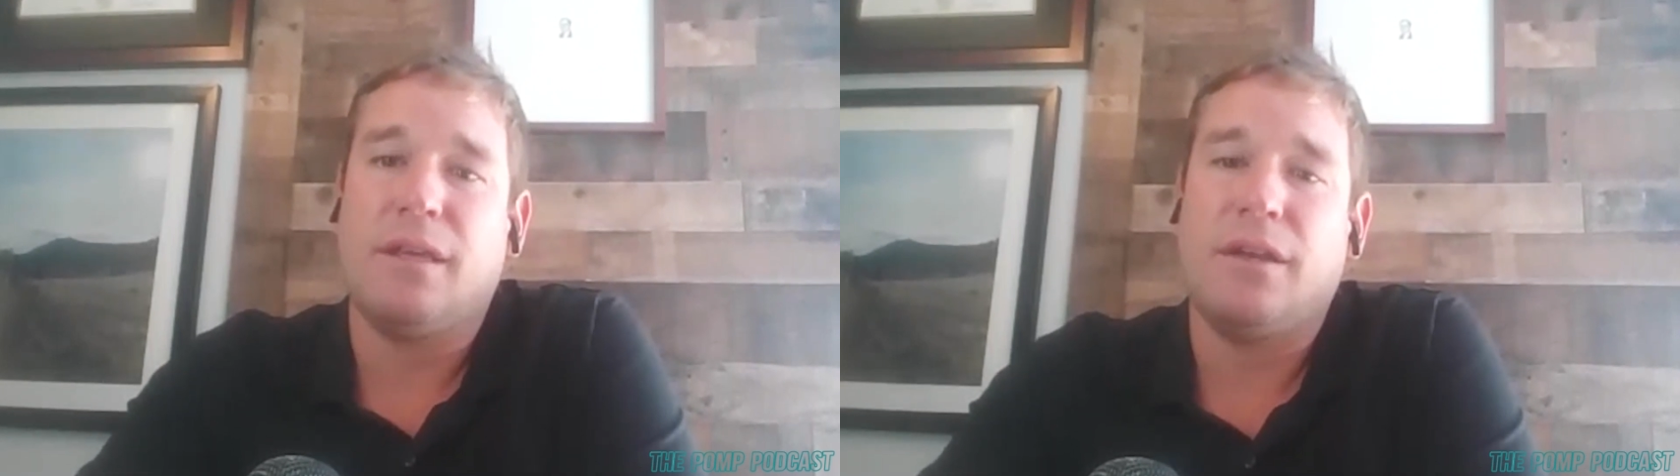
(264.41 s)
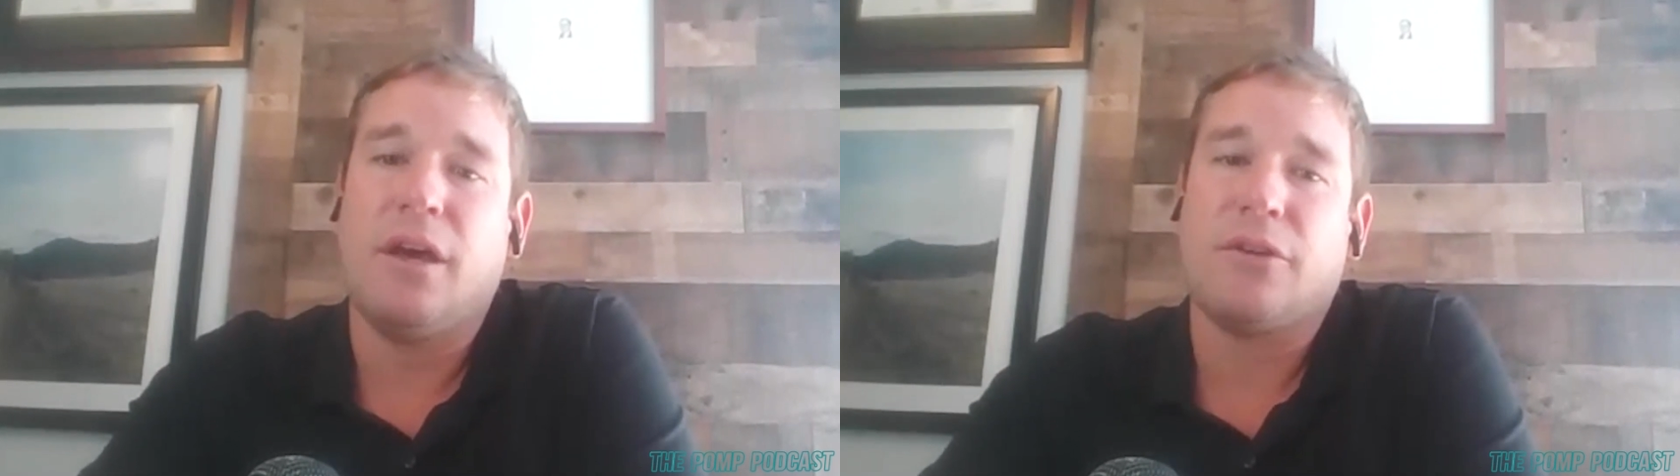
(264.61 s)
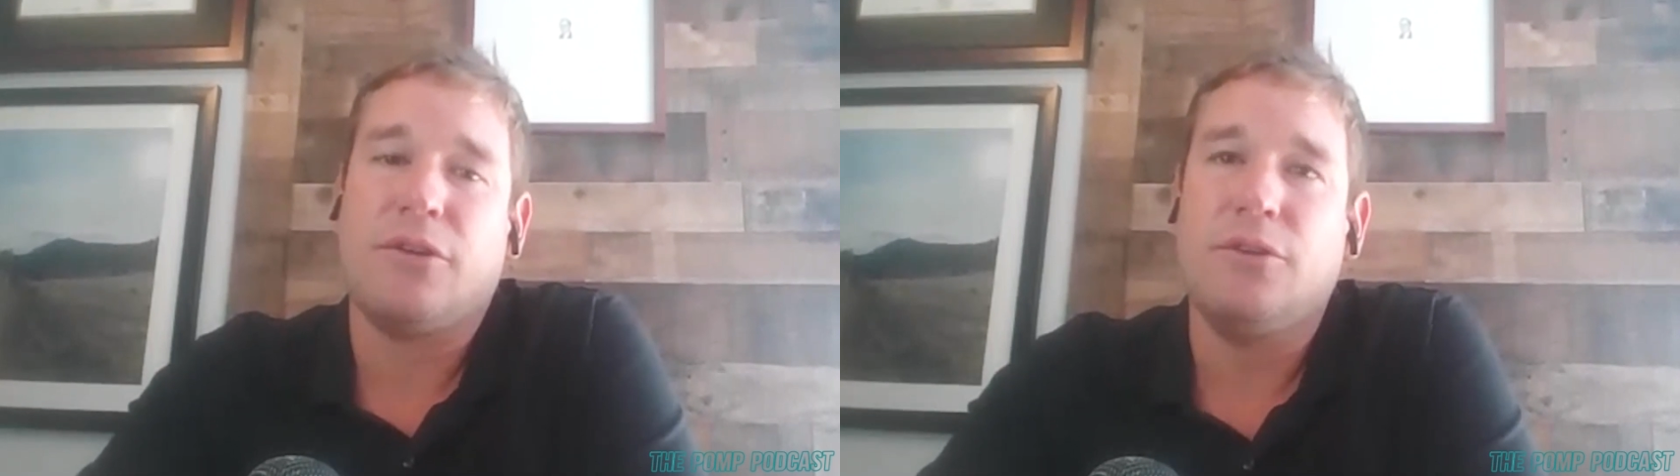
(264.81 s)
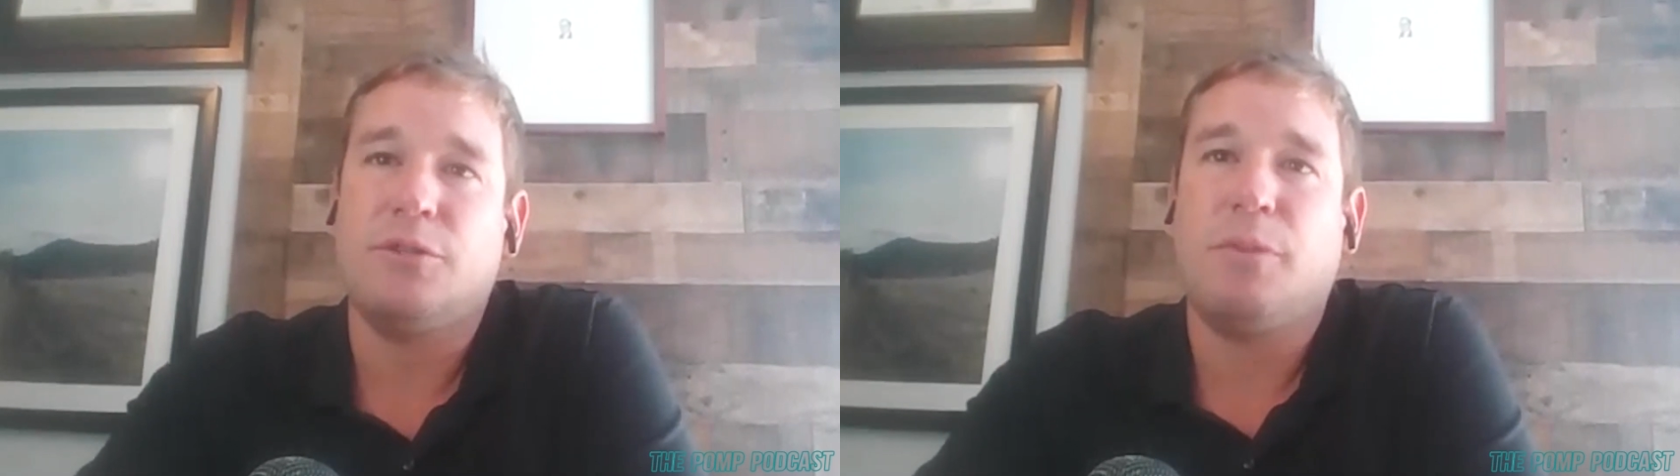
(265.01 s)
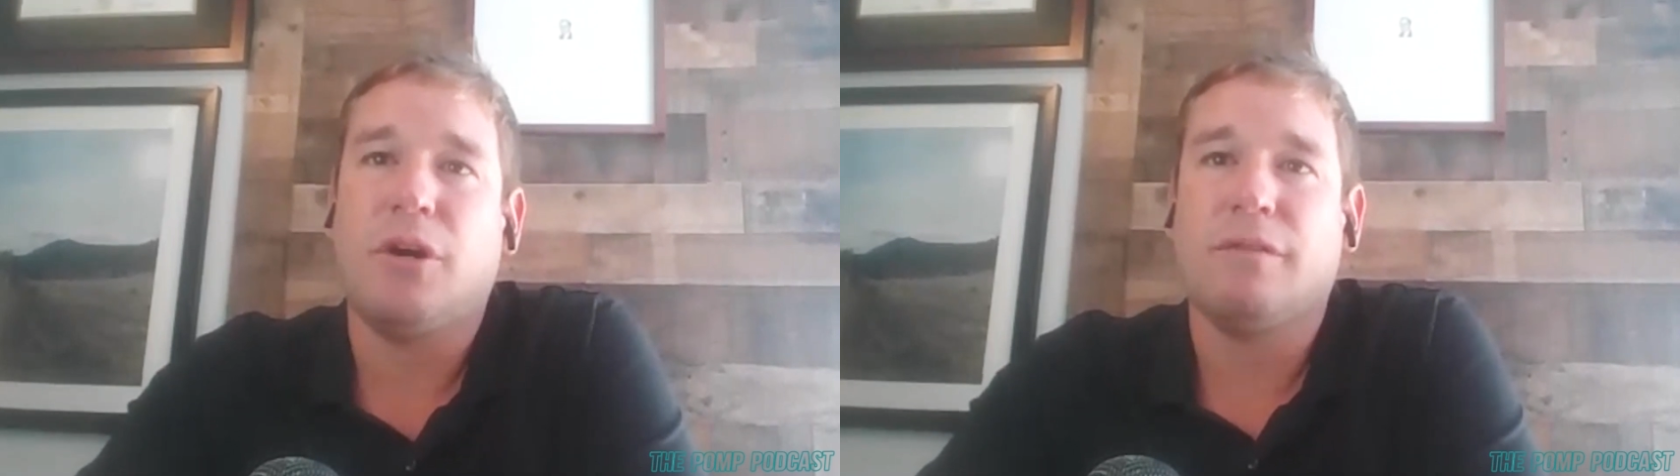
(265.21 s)
another
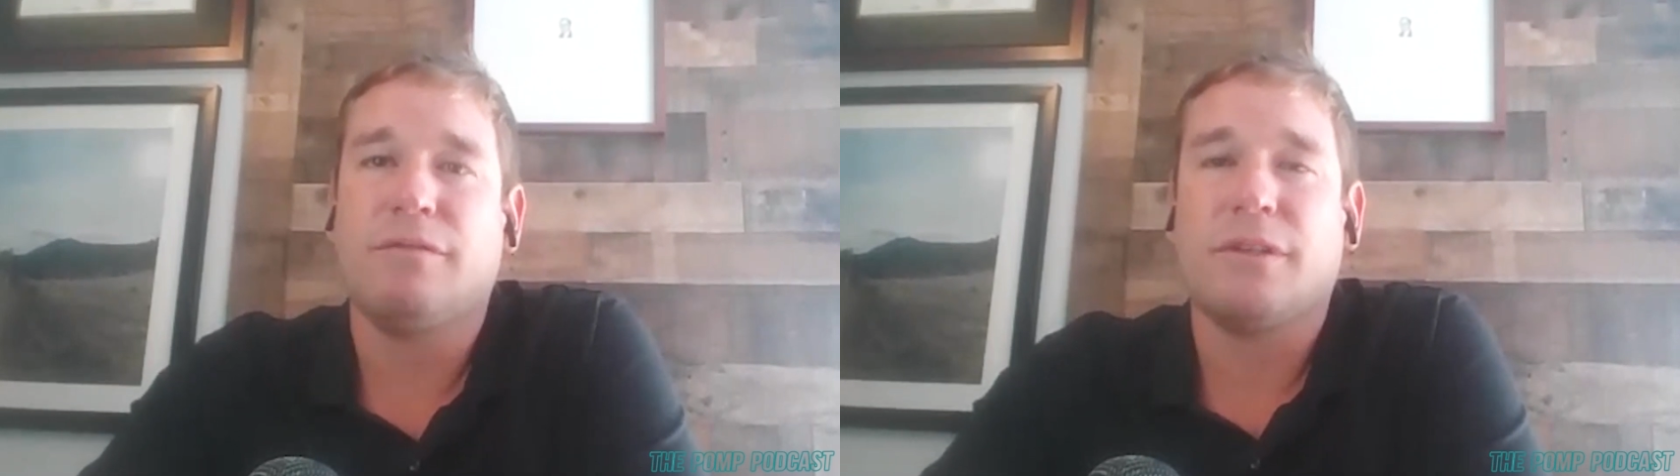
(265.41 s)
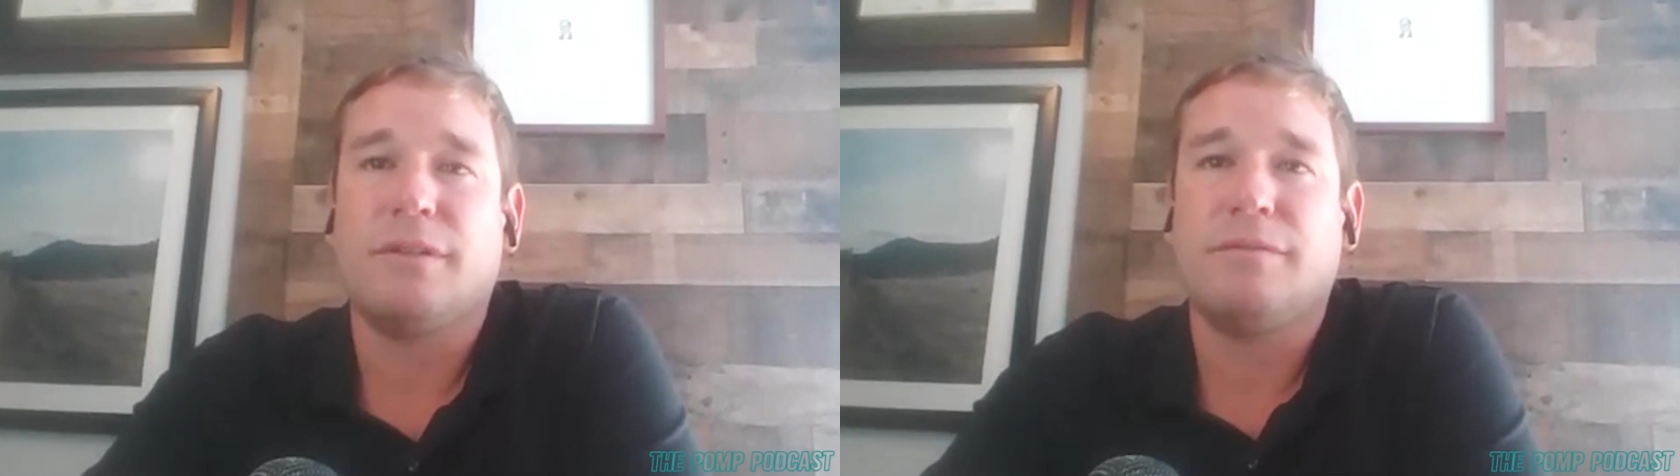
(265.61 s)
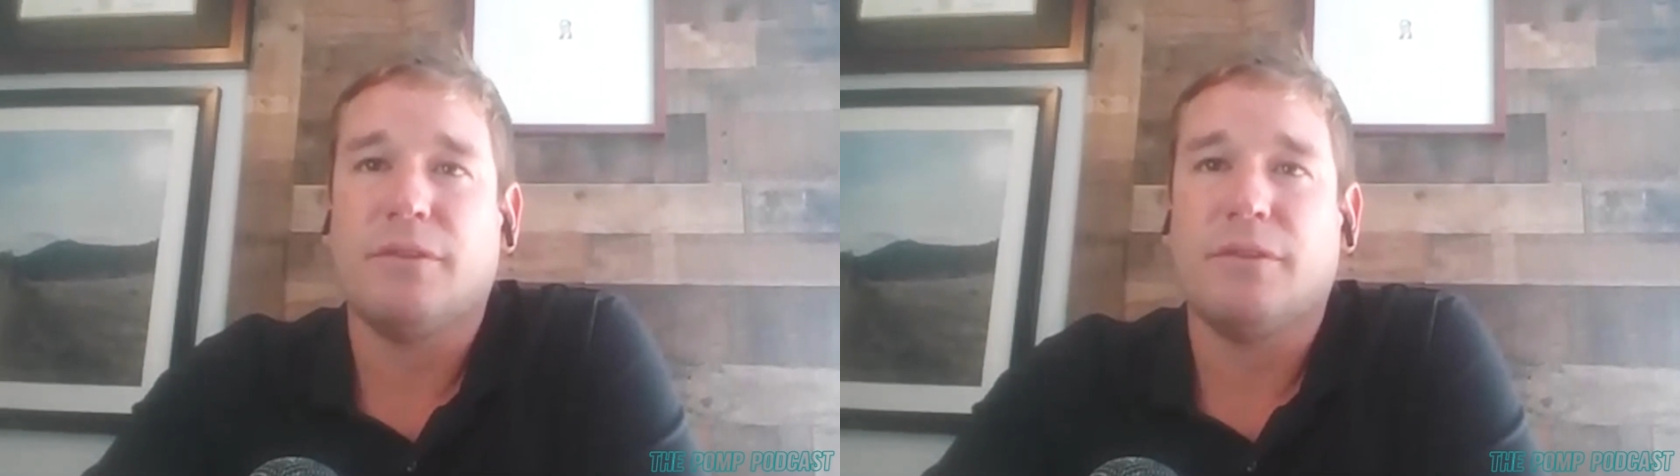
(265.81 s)
huge part for